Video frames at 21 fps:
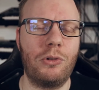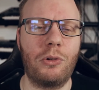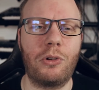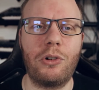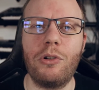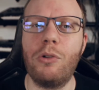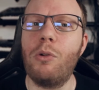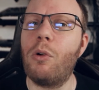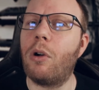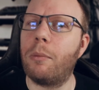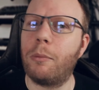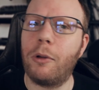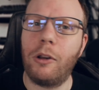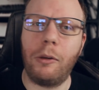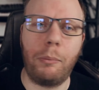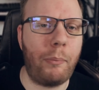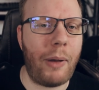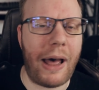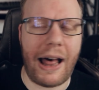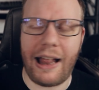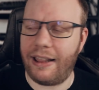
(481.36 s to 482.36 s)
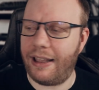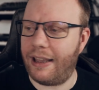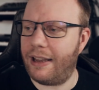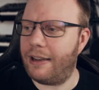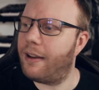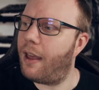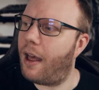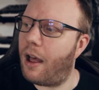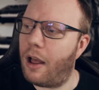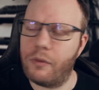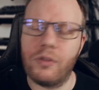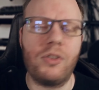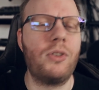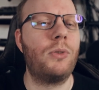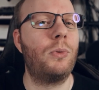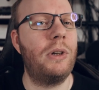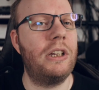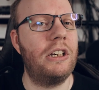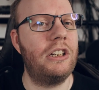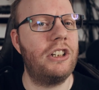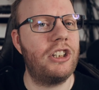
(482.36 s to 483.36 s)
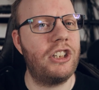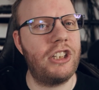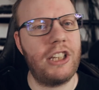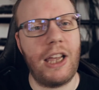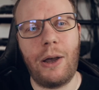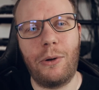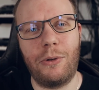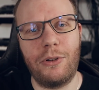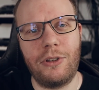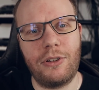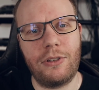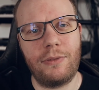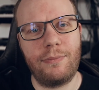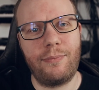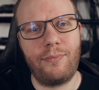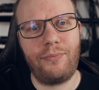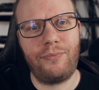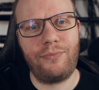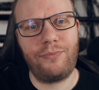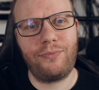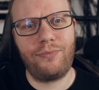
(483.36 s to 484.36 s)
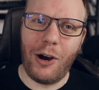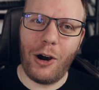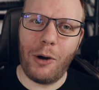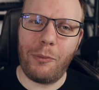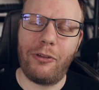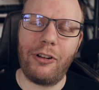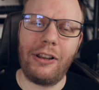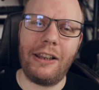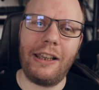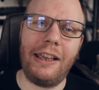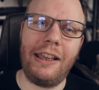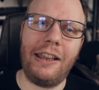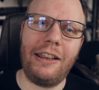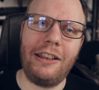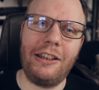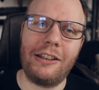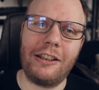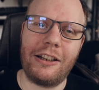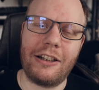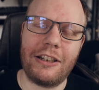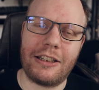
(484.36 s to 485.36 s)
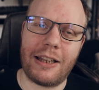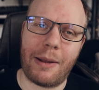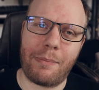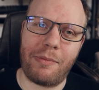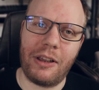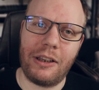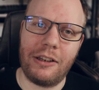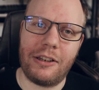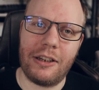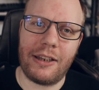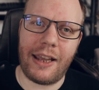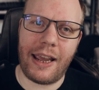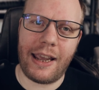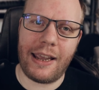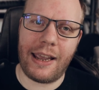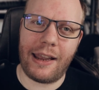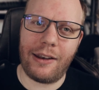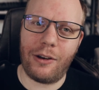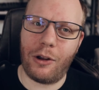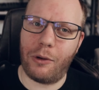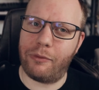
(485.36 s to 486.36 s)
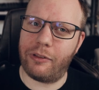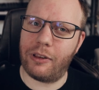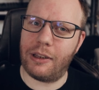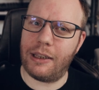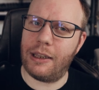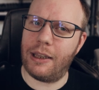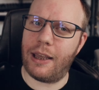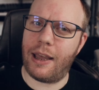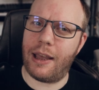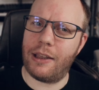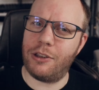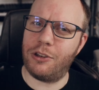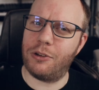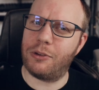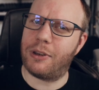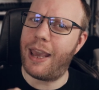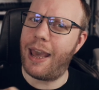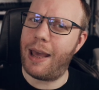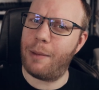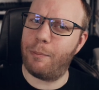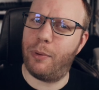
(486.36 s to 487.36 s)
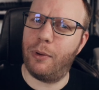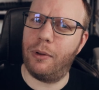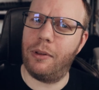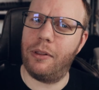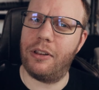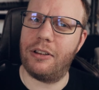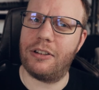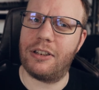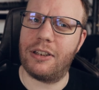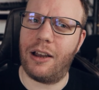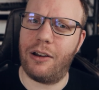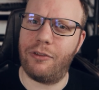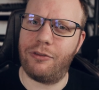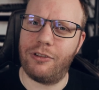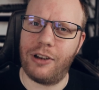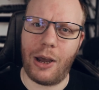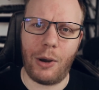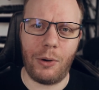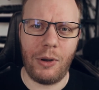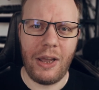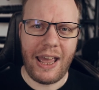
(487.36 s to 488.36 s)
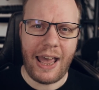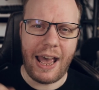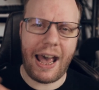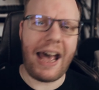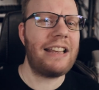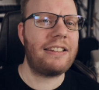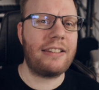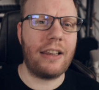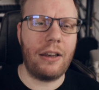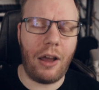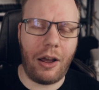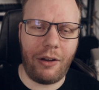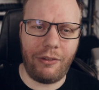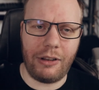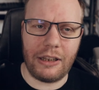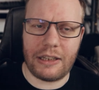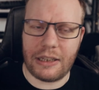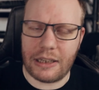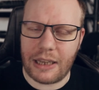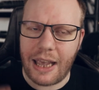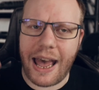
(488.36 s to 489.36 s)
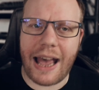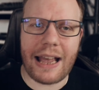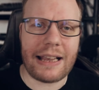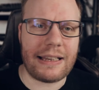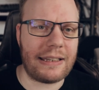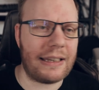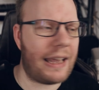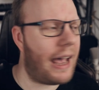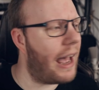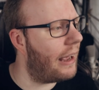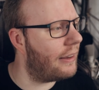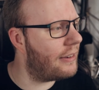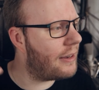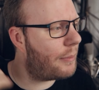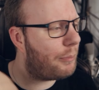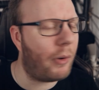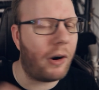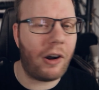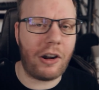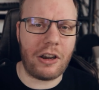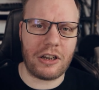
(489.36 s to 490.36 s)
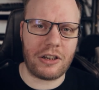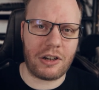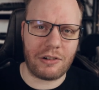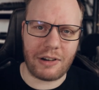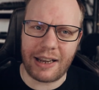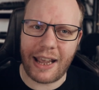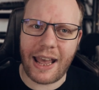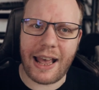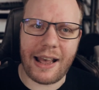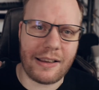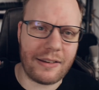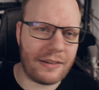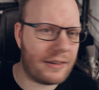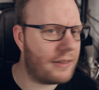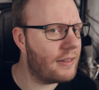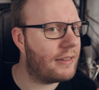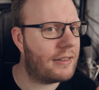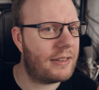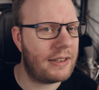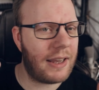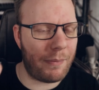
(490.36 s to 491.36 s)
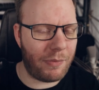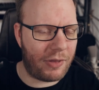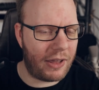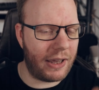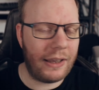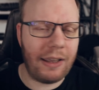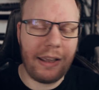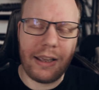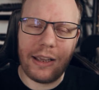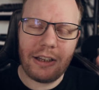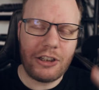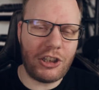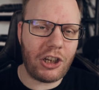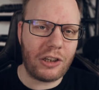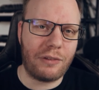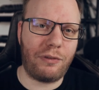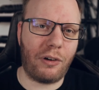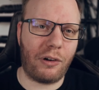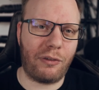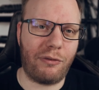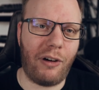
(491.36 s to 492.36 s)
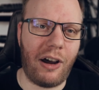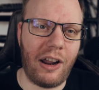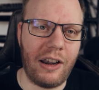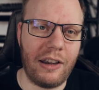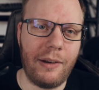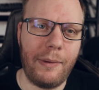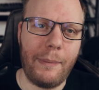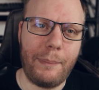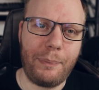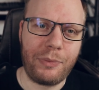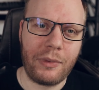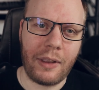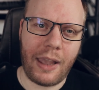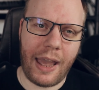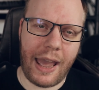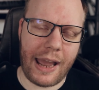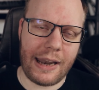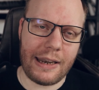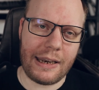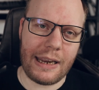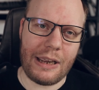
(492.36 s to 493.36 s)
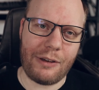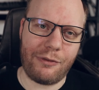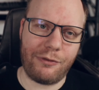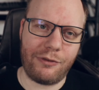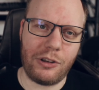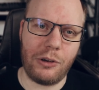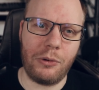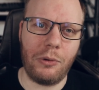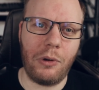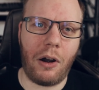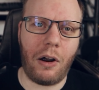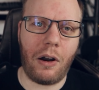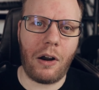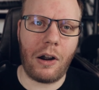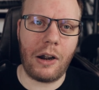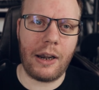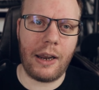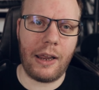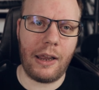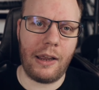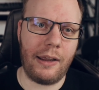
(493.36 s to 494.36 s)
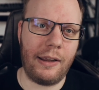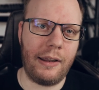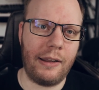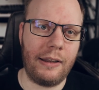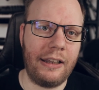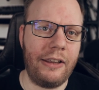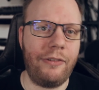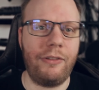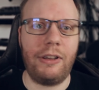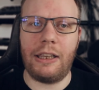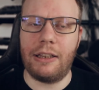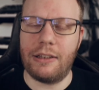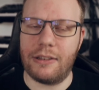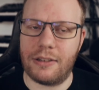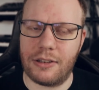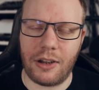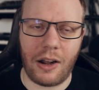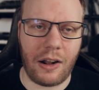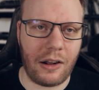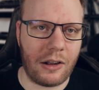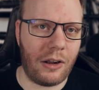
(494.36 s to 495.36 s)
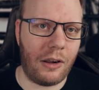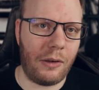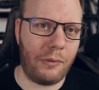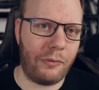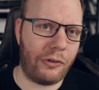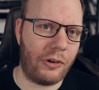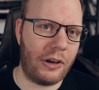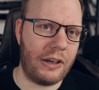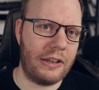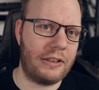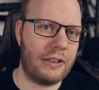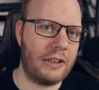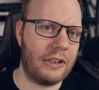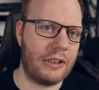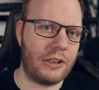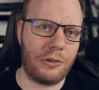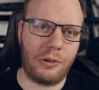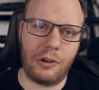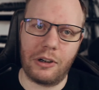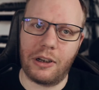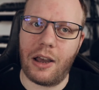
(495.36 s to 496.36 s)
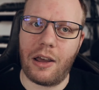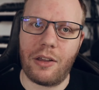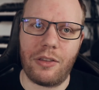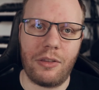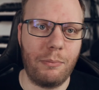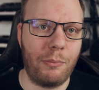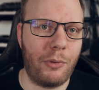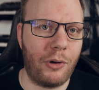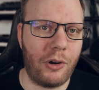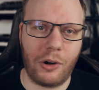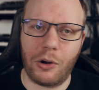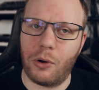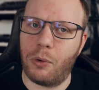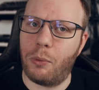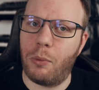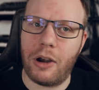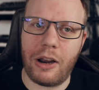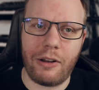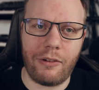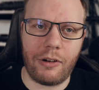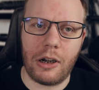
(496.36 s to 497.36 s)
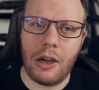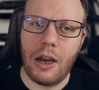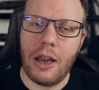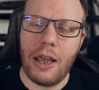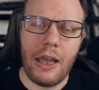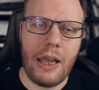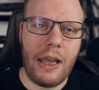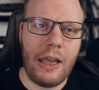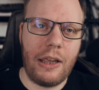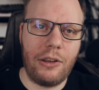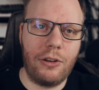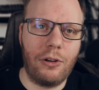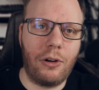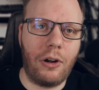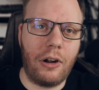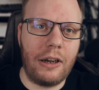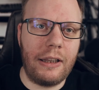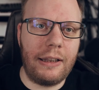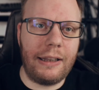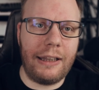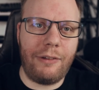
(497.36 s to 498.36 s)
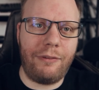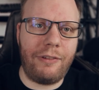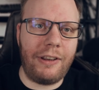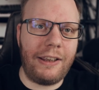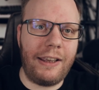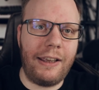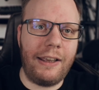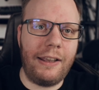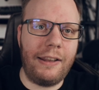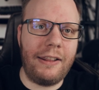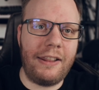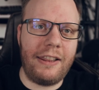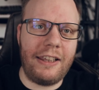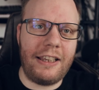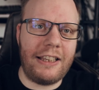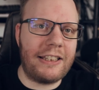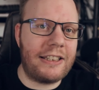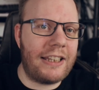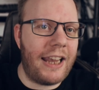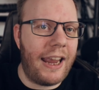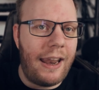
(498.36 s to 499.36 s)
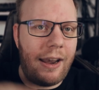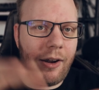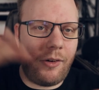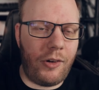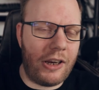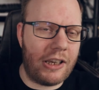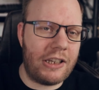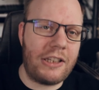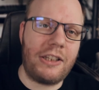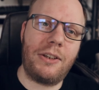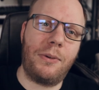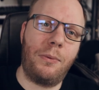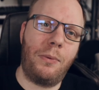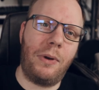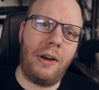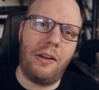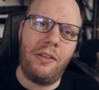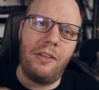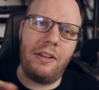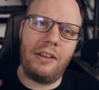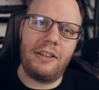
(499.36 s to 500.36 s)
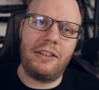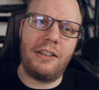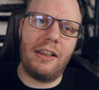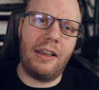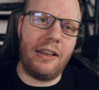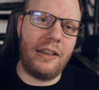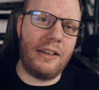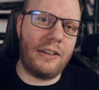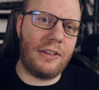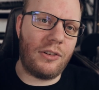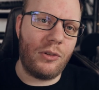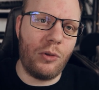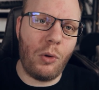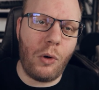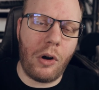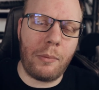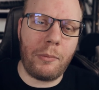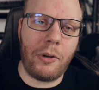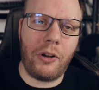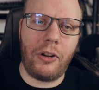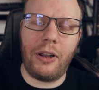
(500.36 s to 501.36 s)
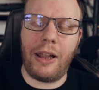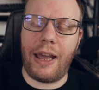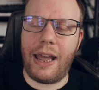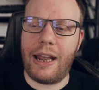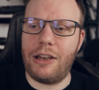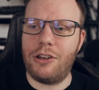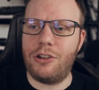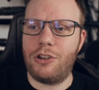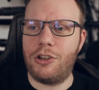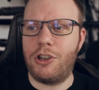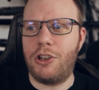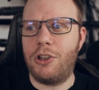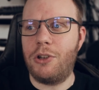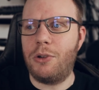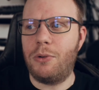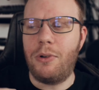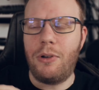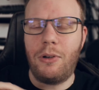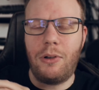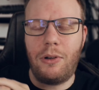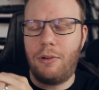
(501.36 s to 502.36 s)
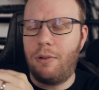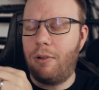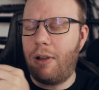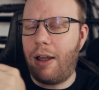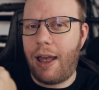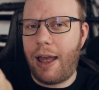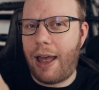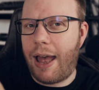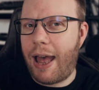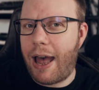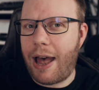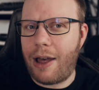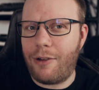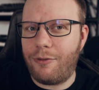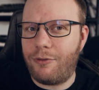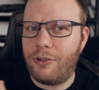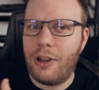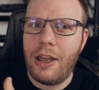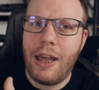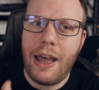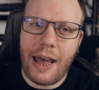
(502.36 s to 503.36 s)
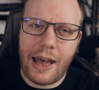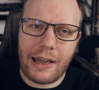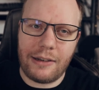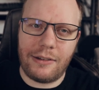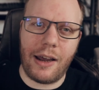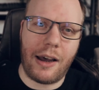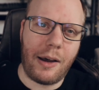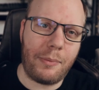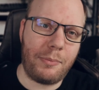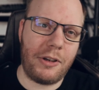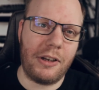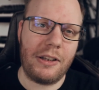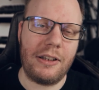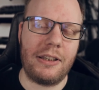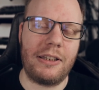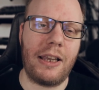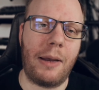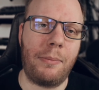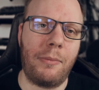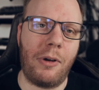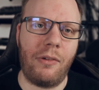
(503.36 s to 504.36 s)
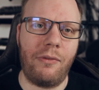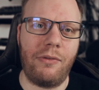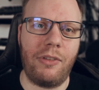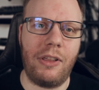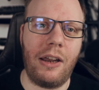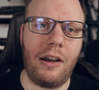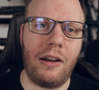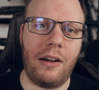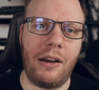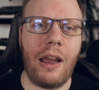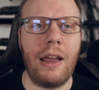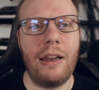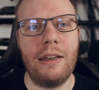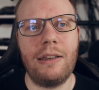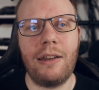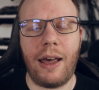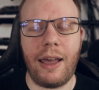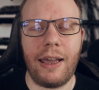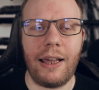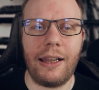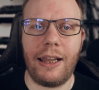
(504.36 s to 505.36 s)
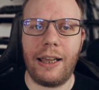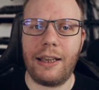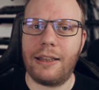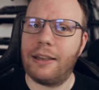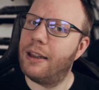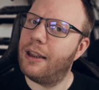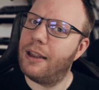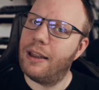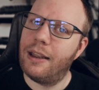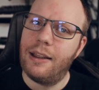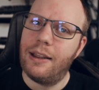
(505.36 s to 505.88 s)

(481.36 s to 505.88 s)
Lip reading: your normal palette of Swedish sounds. Hopefully you learned something today, and hopefully you can pull this off now as a novelty, as a party trick, as something just for fun. And if you are living in Stockholm, for instance, or Gothenburg or whatever, you are living in these areas where this is normal and you have adopted some of their dialect,